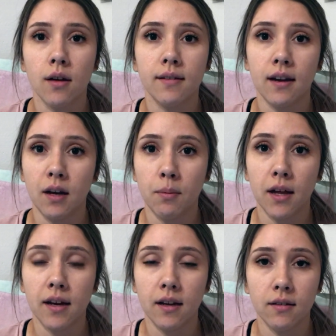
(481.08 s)
study
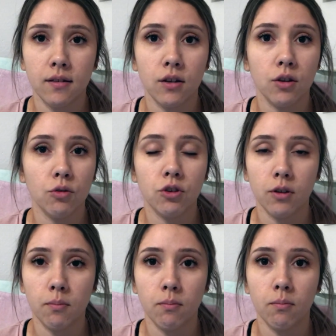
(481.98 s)
plan is, you
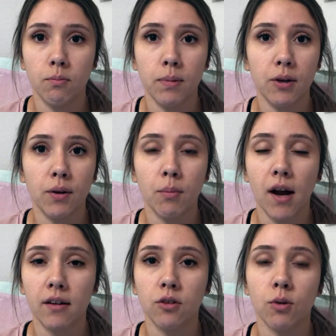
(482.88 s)
should be doing
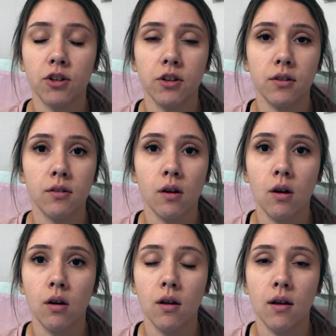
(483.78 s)
practice questions
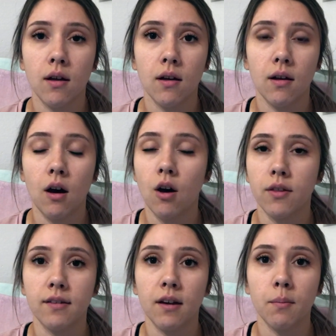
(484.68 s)
all
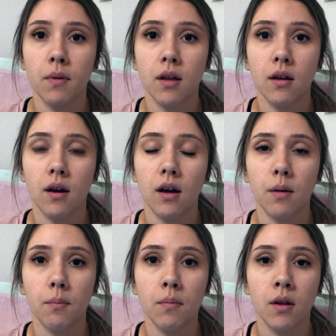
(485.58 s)
the time.
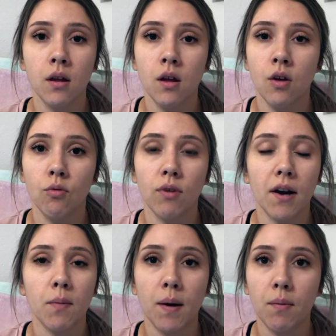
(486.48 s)

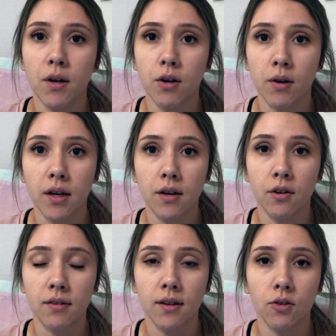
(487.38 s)
Right away when you're in
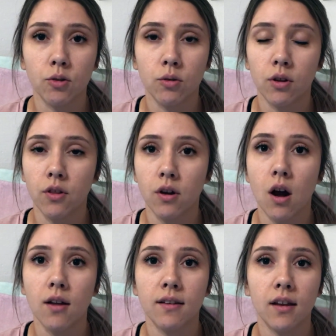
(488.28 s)
nursing school, the
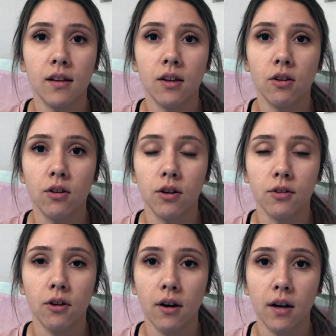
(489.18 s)
content that they're
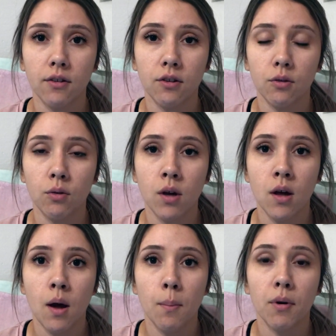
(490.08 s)
starting to
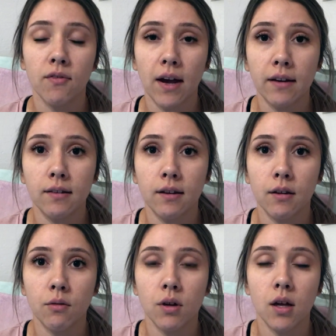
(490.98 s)
provide to
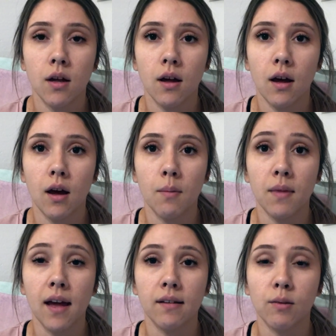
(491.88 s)
you
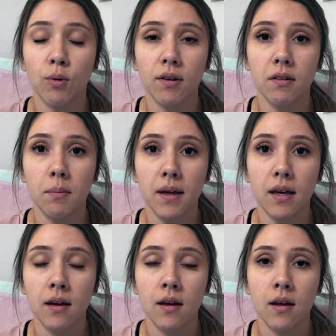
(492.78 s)
that is going to
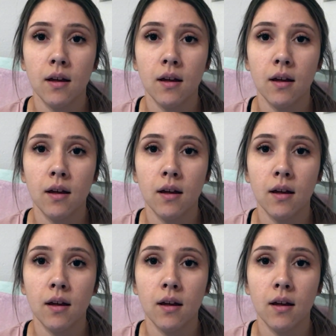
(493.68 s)
be